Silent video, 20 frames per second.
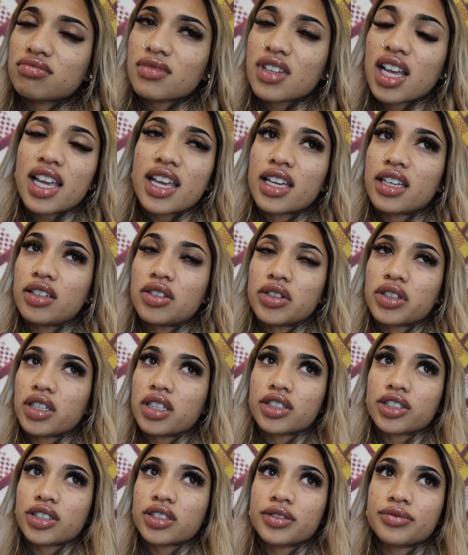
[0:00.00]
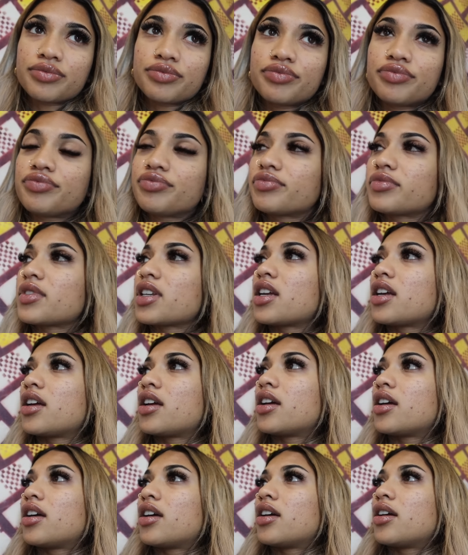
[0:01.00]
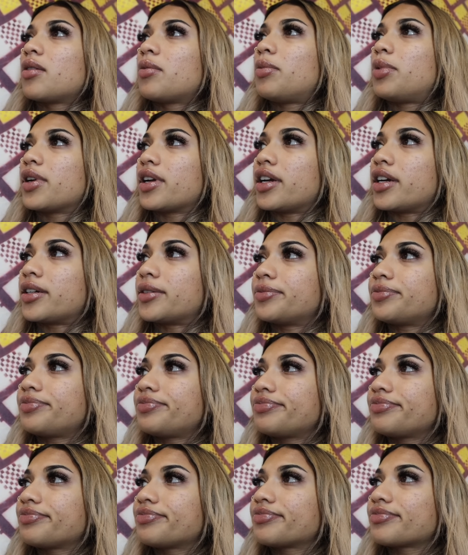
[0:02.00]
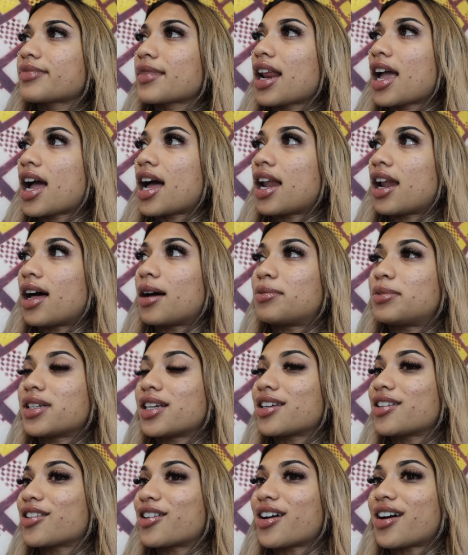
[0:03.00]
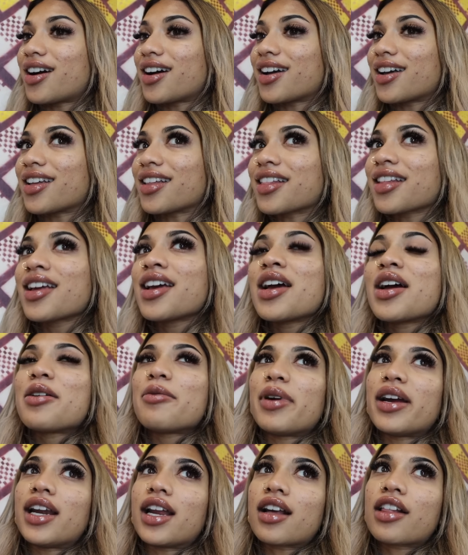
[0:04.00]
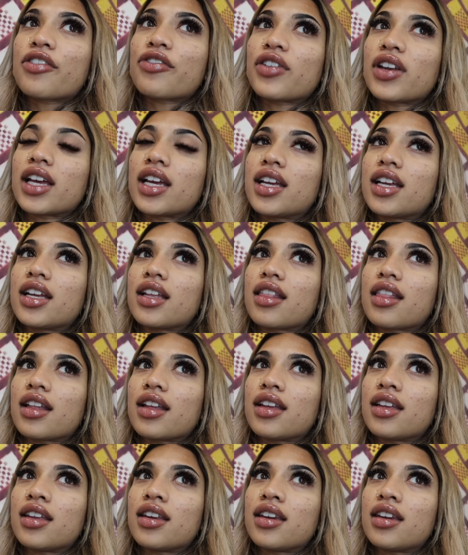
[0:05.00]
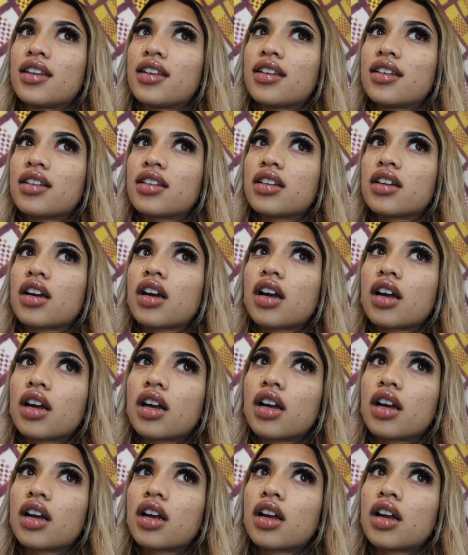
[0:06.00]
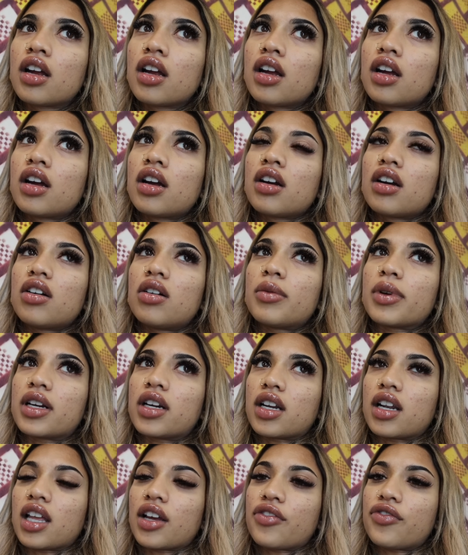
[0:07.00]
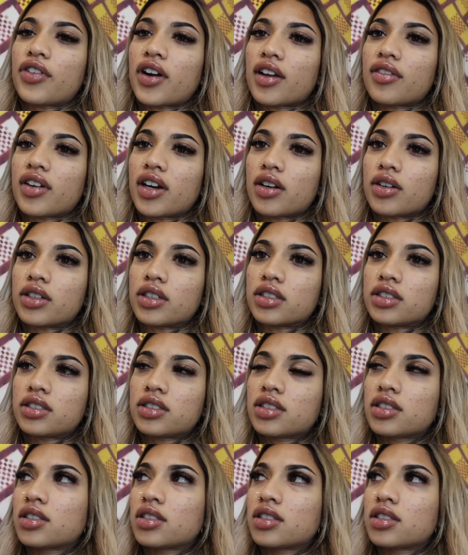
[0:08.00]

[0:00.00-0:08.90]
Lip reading: I hate doing that shit. But yeah, I'll update you guys. My next flight is in, oh my god, like 5 hours.